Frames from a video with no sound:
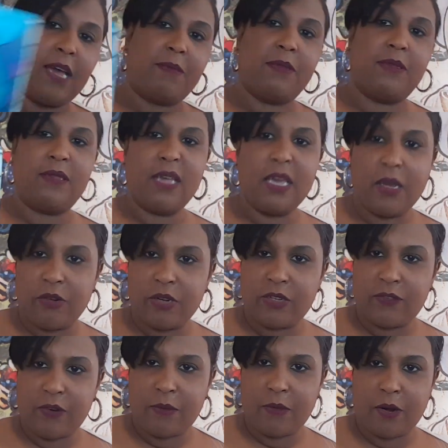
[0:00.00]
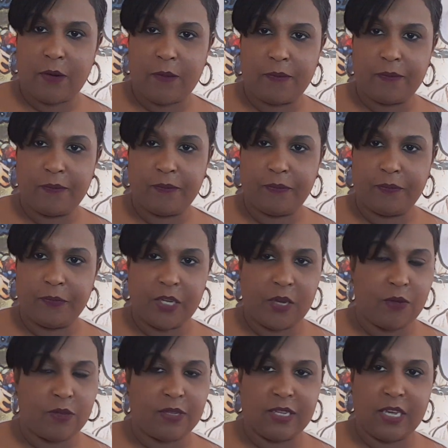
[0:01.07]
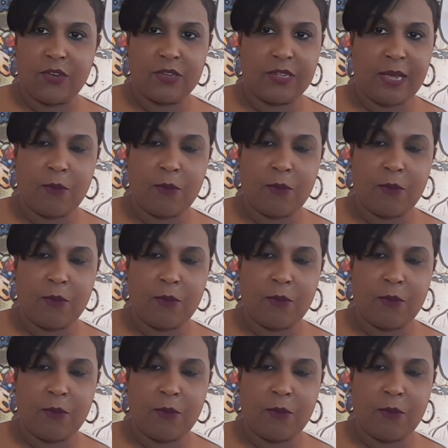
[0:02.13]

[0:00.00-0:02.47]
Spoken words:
secrets from her. There were secrets